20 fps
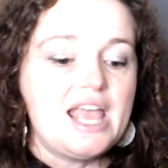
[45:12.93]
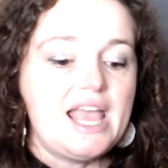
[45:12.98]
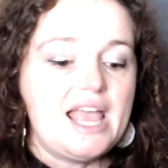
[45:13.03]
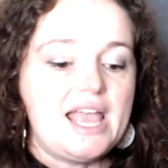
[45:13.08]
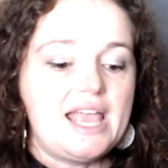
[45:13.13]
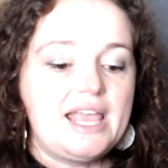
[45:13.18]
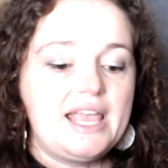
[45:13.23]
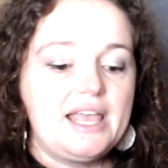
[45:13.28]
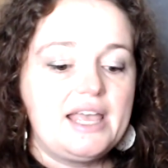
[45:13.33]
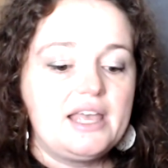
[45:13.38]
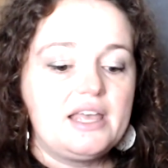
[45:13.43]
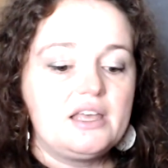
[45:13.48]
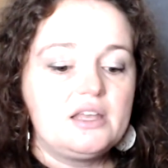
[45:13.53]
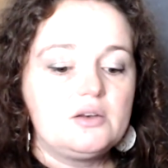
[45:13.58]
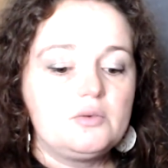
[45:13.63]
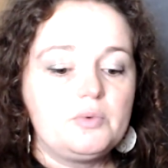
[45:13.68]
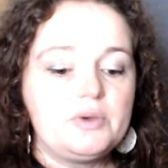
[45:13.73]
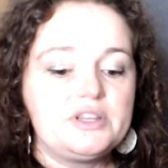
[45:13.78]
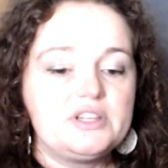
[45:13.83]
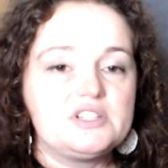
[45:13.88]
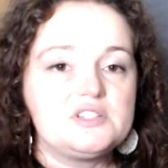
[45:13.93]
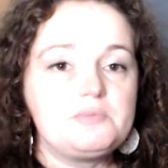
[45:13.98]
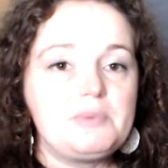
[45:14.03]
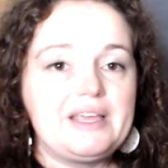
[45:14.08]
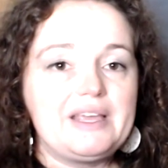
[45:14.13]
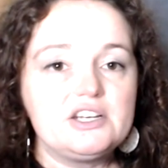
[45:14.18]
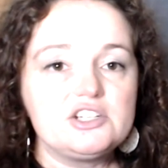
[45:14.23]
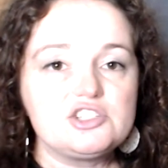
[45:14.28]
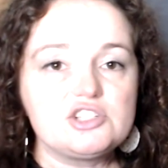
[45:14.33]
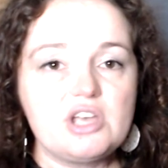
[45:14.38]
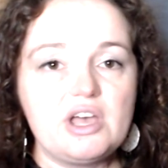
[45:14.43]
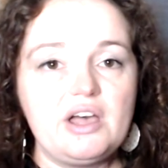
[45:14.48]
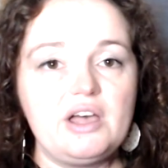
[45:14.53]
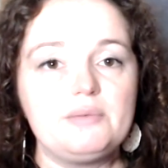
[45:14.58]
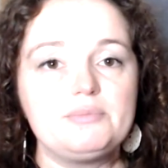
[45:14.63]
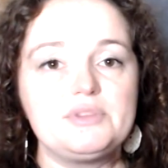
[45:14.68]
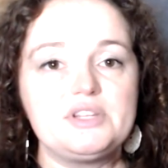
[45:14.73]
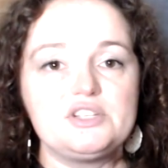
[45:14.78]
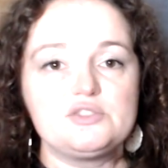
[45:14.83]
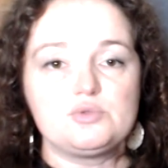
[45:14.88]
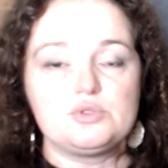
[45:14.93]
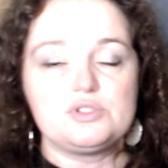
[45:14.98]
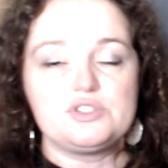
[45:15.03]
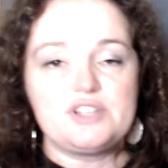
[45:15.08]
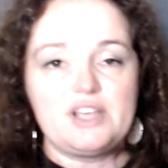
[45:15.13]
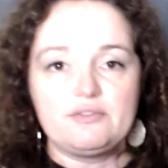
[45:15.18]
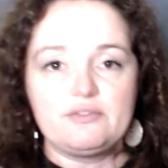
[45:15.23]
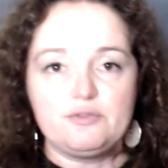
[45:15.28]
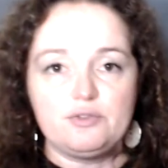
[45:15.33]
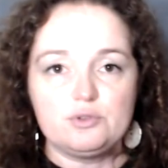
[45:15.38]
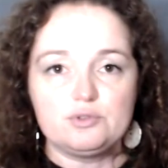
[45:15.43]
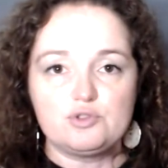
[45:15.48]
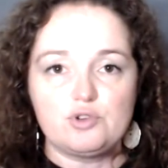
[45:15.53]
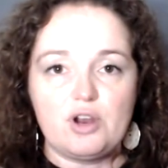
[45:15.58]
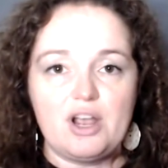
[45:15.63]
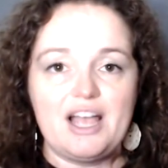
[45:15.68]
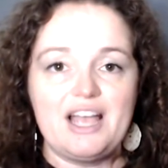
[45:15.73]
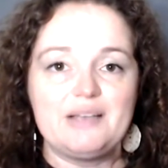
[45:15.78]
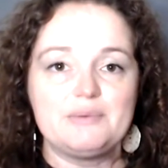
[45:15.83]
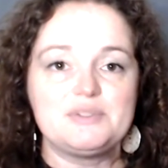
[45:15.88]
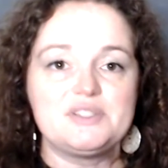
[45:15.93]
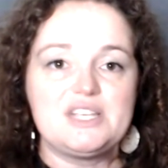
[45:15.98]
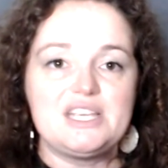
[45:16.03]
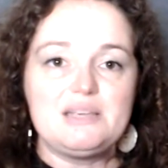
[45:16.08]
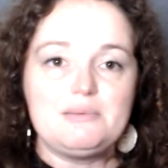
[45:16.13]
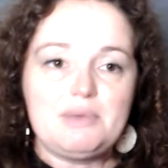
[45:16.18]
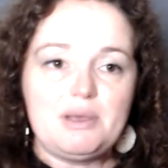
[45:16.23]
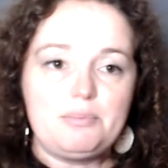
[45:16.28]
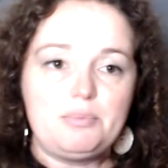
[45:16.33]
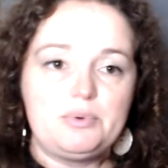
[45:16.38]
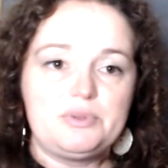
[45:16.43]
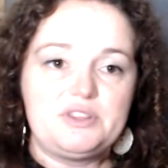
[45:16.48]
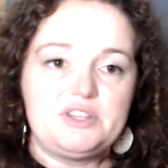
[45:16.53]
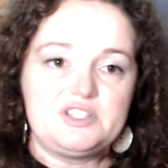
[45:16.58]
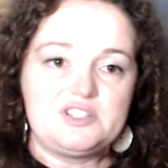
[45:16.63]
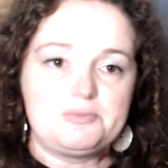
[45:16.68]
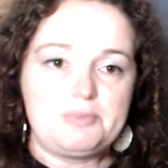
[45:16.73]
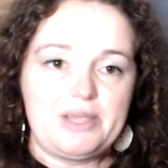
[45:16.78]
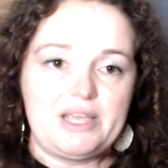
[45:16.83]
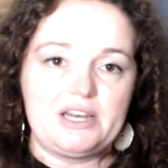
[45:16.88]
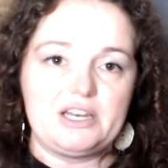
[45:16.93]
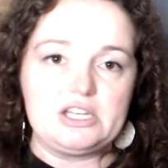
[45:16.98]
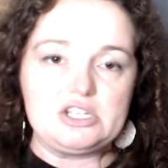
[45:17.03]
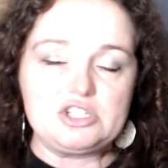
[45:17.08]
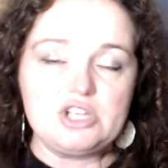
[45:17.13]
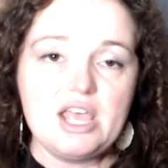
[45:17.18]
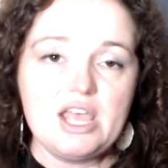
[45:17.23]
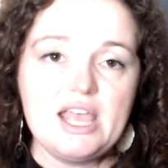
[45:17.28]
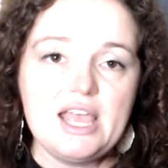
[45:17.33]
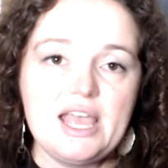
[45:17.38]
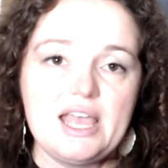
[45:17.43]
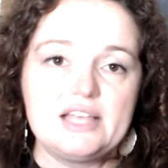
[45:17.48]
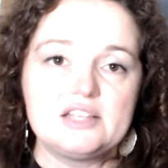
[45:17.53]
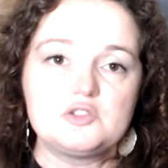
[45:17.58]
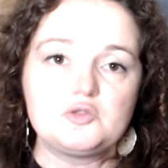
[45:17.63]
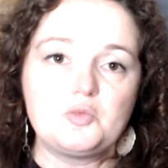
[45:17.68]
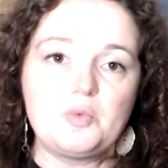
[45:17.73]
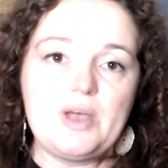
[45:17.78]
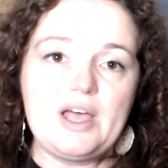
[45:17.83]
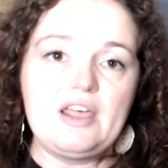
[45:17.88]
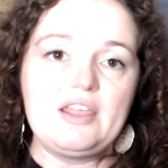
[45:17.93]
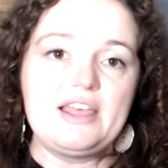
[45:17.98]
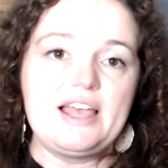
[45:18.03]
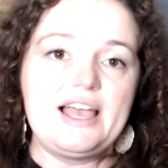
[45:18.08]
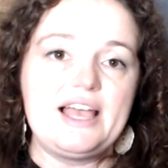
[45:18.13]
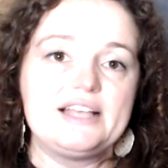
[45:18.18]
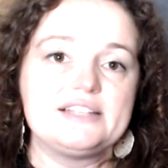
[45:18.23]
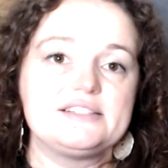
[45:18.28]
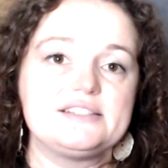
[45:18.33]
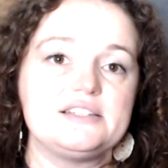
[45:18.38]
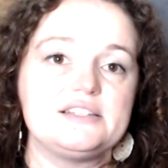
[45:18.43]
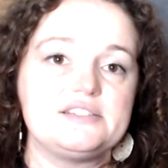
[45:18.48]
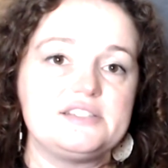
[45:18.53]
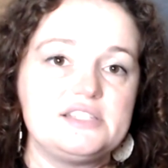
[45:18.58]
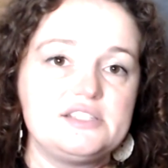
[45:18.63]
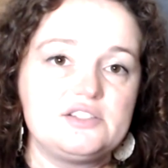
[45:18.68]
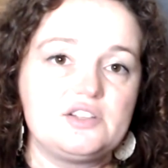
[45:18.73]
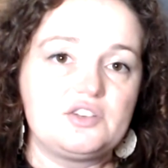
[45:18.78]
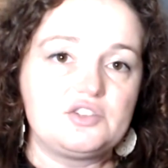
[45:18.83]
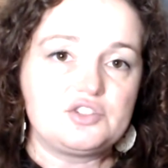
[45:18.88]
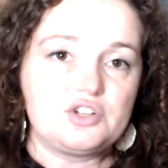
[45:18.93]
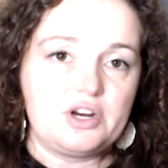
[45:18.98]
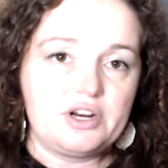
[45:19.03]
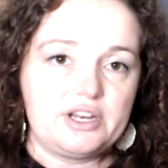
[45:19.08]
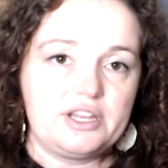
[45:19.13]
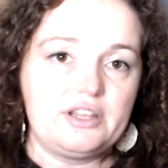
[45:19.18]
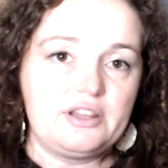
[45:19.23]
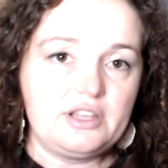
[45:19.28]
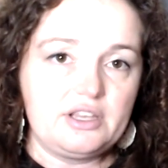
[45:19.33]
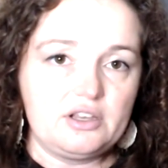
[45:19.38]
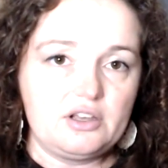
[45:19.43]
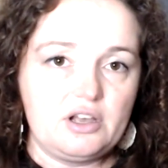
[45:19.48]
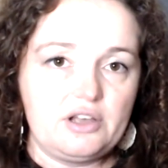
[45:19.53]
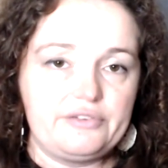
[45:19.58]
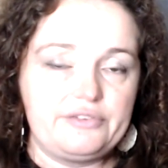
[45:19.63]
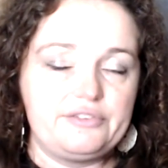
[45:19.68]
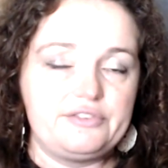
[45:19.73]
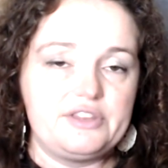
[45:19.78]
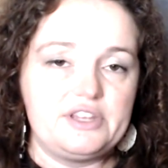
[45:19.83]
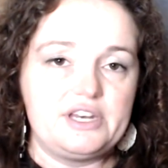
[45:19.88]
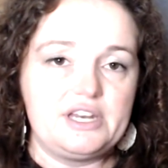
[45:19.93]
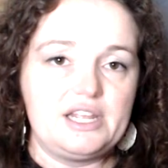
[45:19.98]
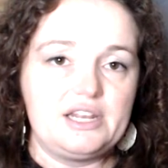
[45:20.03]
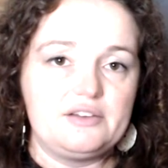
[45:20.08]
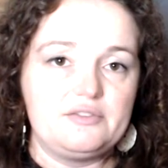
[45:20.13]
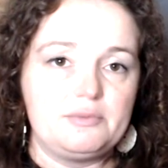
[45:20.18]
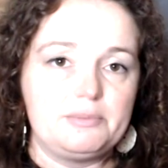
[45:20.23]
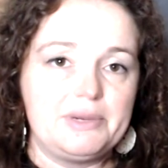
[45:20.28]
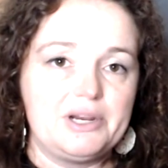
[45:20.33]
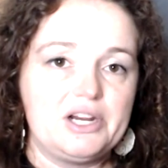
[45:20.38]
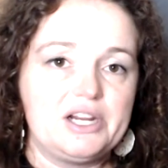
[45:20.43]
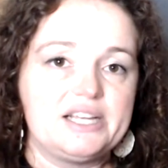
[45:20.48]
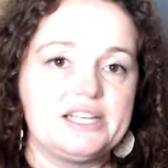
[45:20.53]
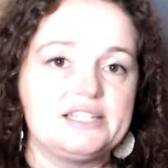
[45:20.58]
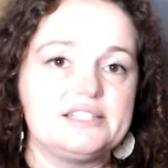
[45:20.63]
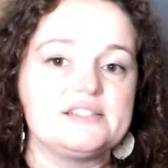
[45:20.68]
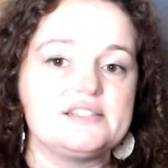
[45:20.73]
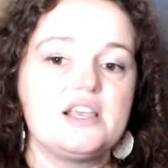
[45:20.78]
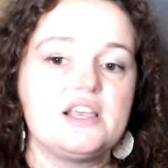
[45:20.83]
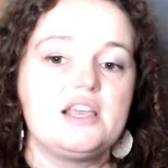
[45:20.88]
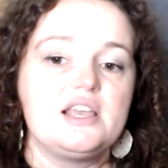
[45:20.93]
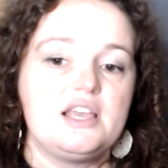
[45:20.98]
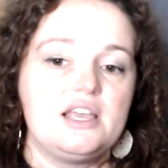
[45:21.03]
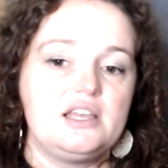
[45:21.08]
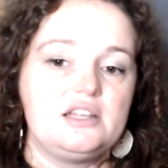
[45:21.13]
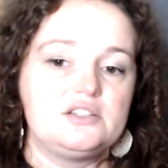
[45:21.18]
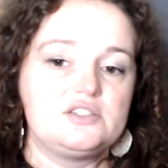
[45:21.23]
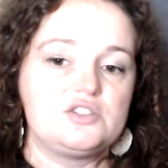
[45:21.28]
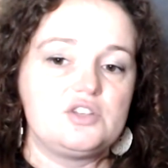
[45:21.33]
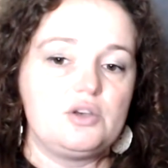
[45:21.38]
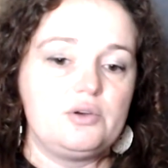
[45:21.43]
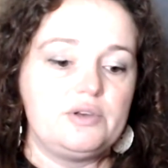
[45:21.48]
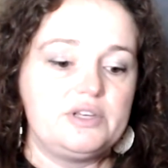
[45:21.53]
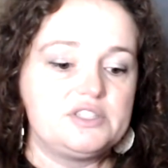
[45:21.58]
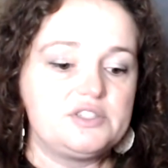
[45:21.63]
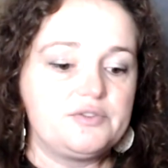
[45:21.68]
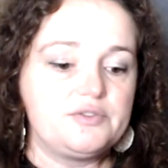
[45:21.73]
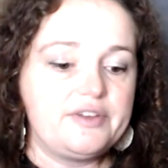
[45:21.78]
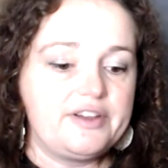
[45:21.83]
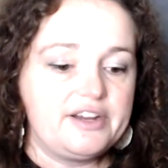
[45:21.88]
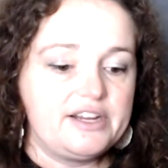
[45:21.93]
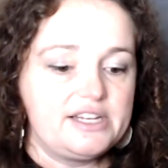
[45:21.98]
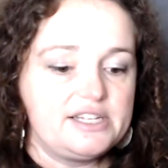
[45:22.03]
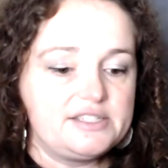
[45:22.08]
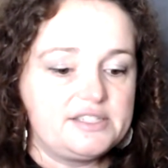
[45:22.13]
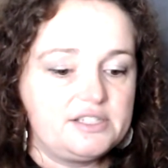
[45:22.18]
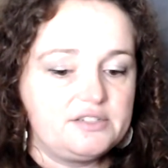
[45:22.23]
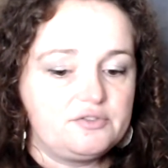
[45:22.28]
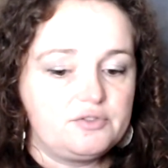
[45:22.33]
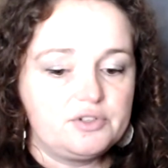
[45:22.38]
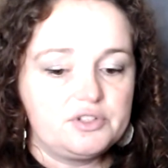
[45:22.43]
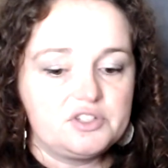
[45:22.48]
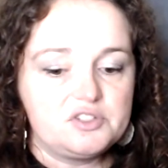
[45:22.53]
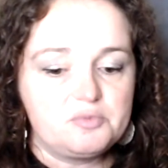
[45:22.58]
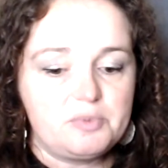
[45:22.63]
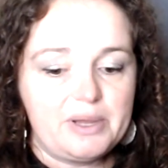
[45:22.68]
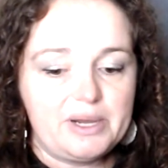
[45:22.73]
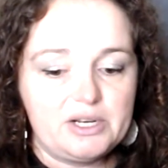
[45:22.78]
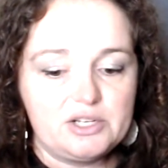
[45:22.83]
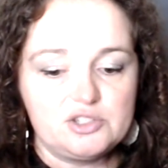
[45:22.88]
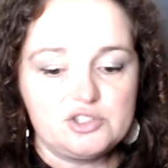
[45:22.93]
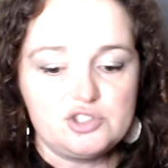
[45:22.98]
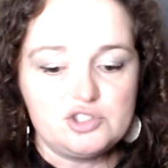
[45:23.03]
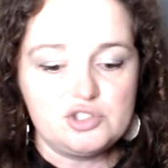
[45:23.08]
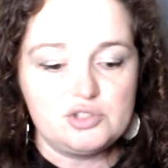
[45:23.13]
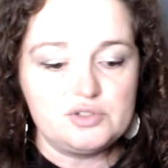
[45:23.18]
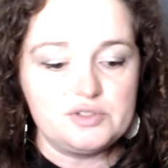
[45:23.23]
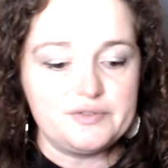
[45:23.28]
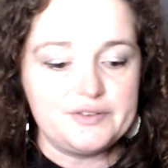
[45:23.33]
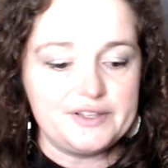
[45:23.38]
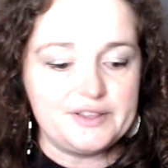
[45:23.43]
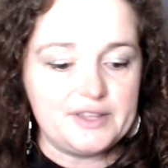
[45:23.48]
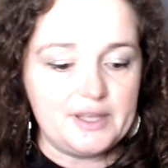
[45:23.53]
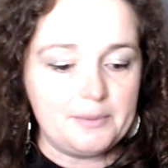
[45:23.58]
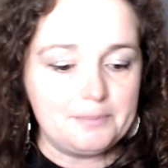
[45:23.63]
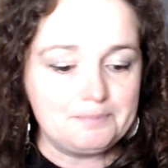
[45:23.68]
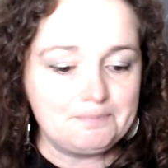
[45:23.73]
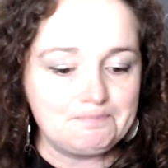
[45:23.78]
And when the Spanish come, these resentful tribes team up with the Spanish, as well as diseases start killing off the Native Americans. And so it's very easy for the Spanish to defeat them.